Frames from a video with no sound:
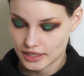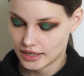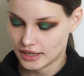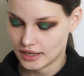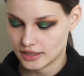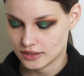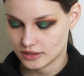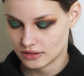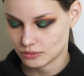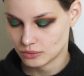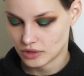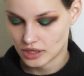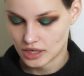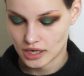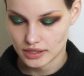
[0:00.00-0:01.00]
And
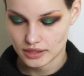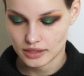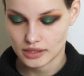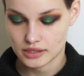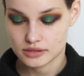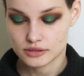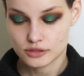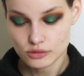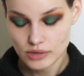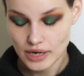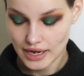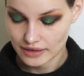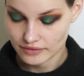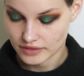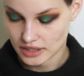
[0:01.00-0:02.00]
what I do
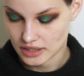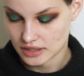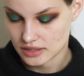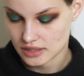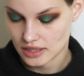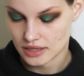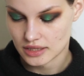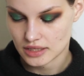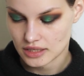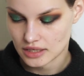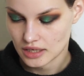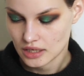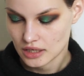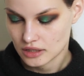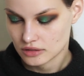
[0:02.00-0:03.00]
have is
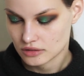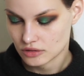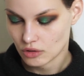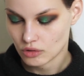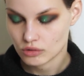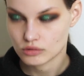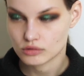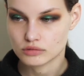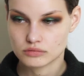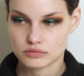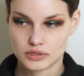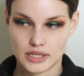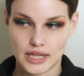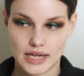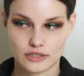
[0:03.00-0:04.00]
the
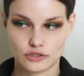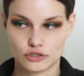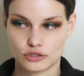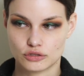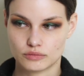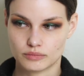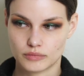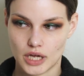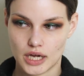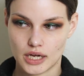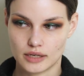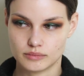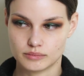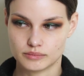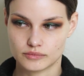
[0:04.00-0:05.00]
Doll Lash,
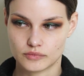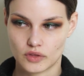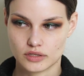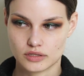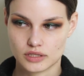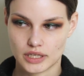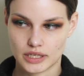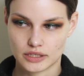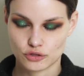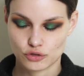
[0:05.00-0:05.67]
this is like a